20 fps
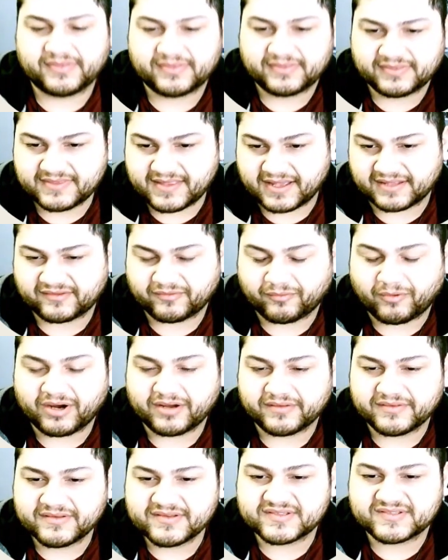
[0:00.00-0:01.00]
That's why
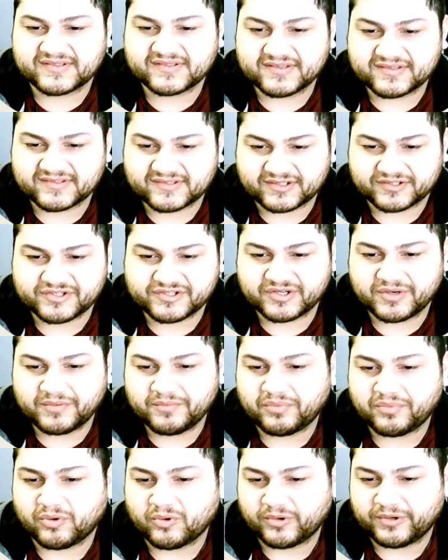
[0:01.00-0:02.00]
this is such an
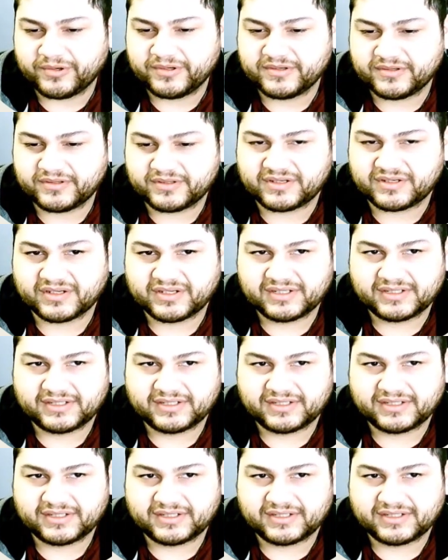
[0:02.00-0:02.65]
important